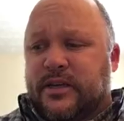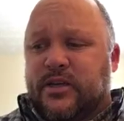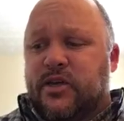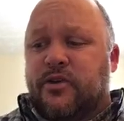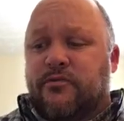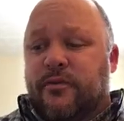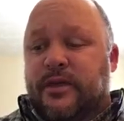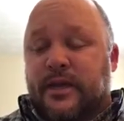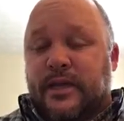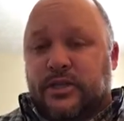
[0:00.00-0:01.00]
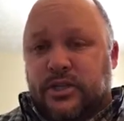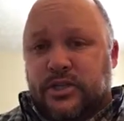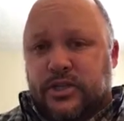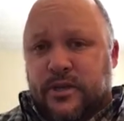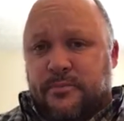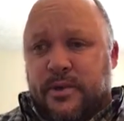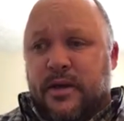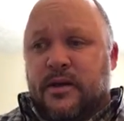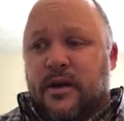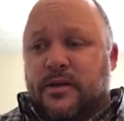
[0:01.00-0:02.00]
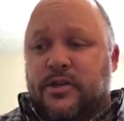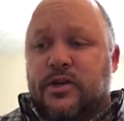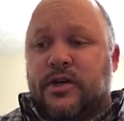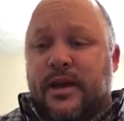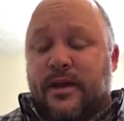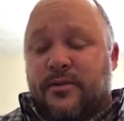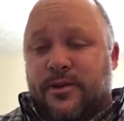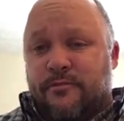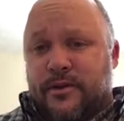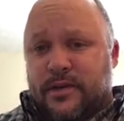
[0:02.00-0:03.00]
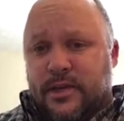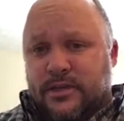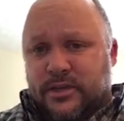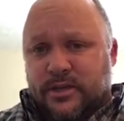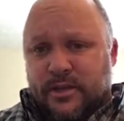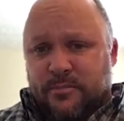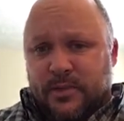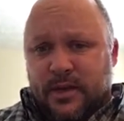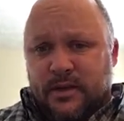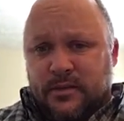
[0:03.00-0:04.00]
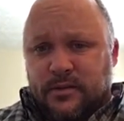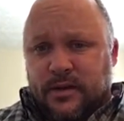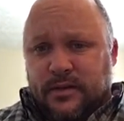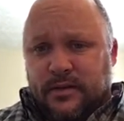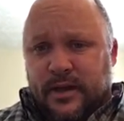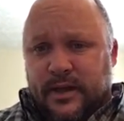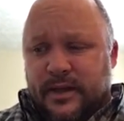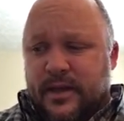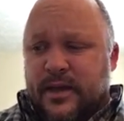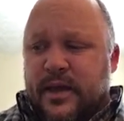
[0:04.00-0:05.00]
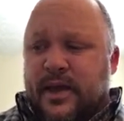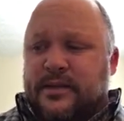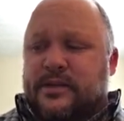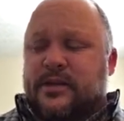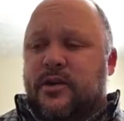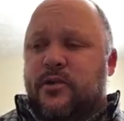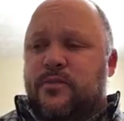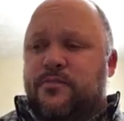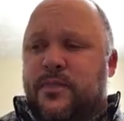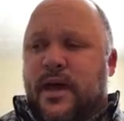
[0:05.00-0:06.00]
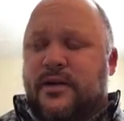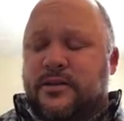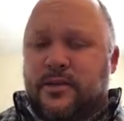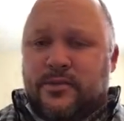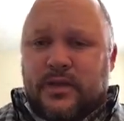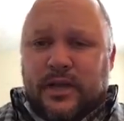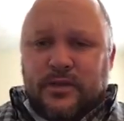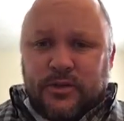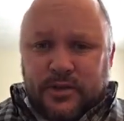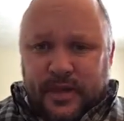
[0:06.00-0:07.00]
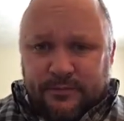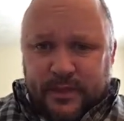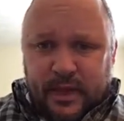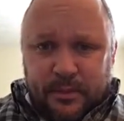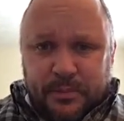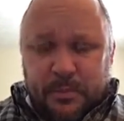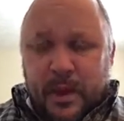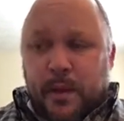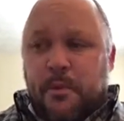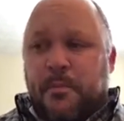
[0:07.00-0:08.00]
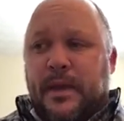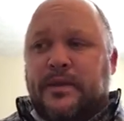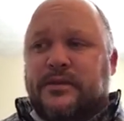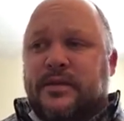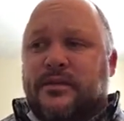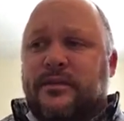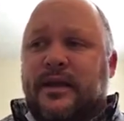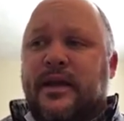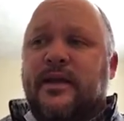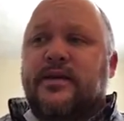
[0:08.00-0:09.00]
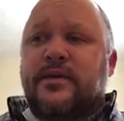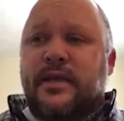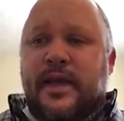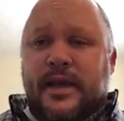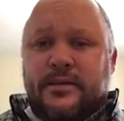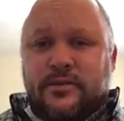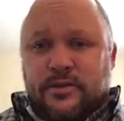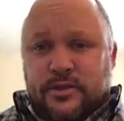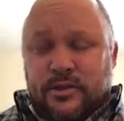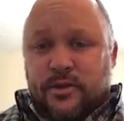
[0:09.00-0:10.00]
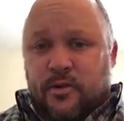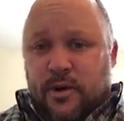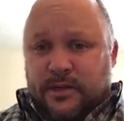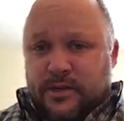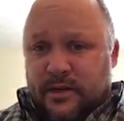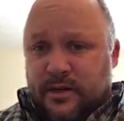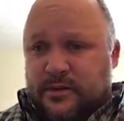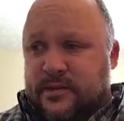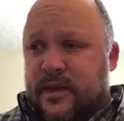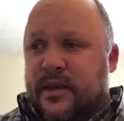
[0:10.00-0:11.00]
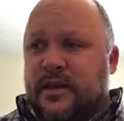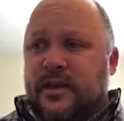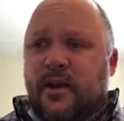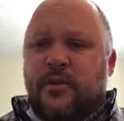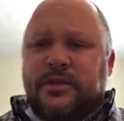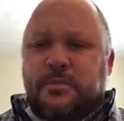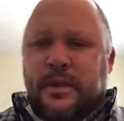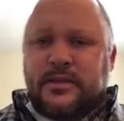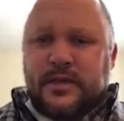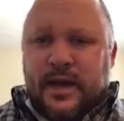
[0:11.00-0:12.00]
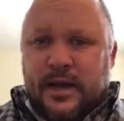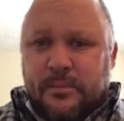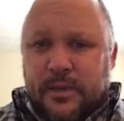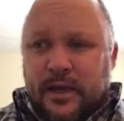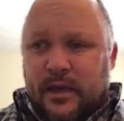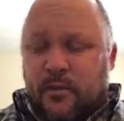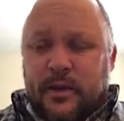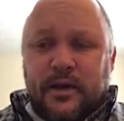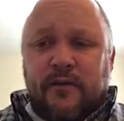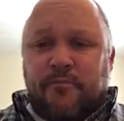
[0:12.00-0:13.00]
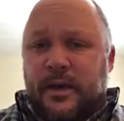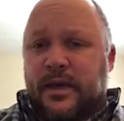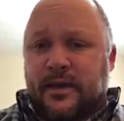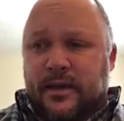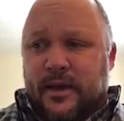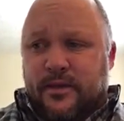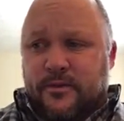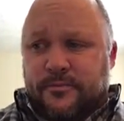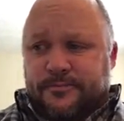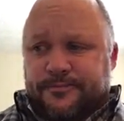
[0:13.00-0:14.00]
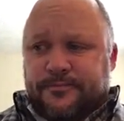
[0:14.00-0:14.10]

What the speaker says: good relationship, a good healthy relationship look like? And so I usually have to help them out, but basically the answers to the question is, we spend time together, we love being together,